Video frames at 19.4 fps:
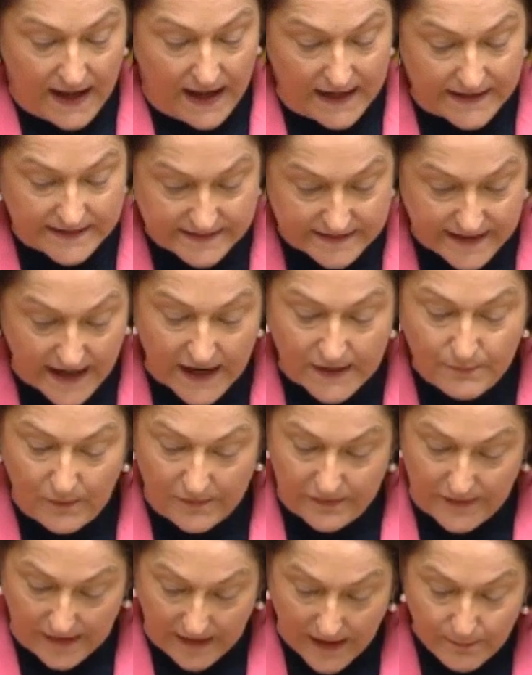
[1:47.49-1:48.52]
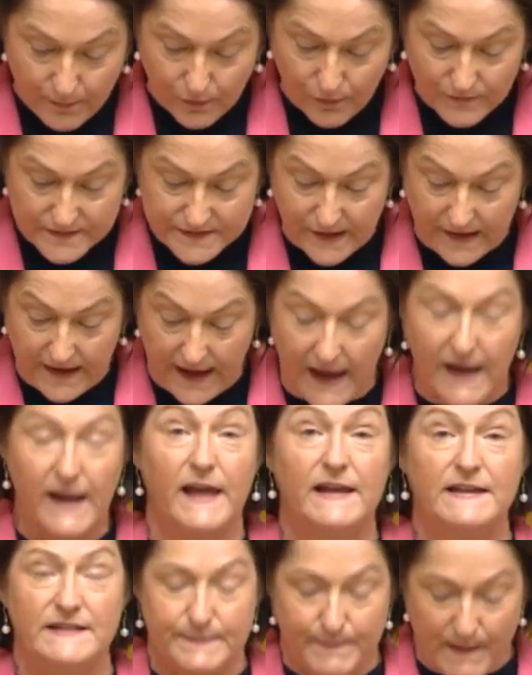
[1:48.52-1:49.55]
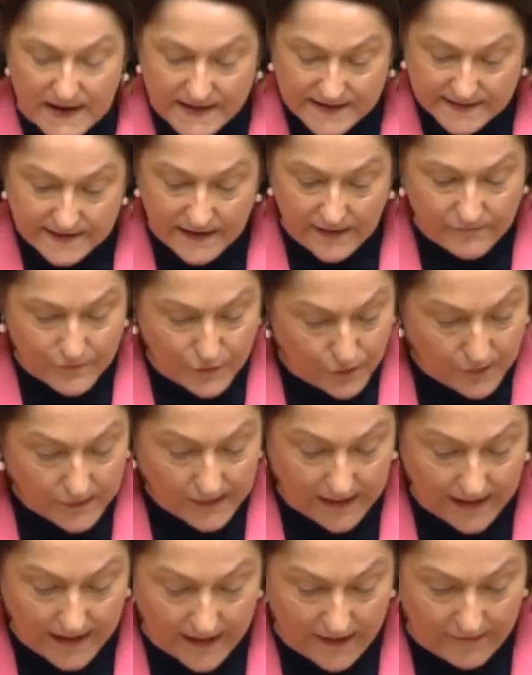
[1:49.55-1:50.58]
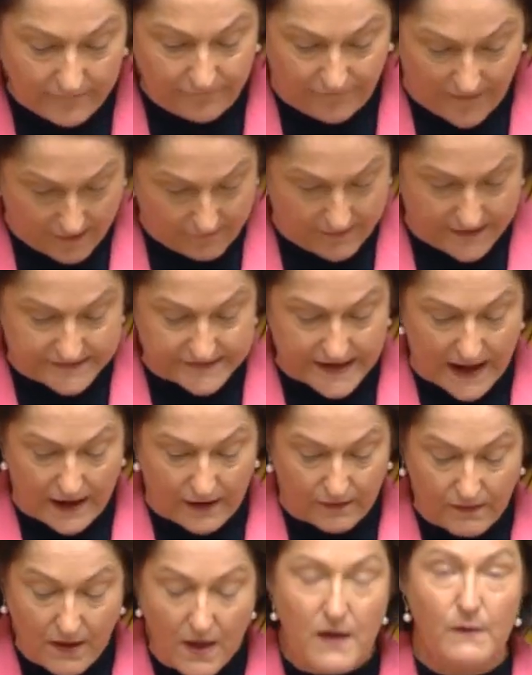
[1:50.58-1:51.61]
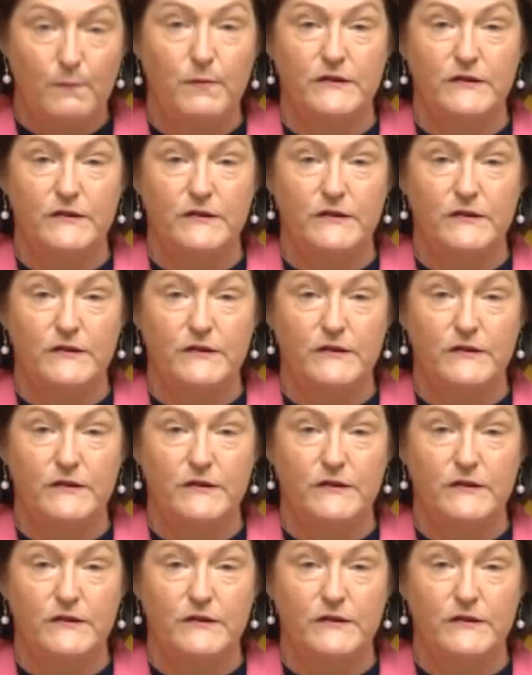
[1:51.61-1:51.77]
Instead, with the Liberals, you get expensive nuclear fairy tale,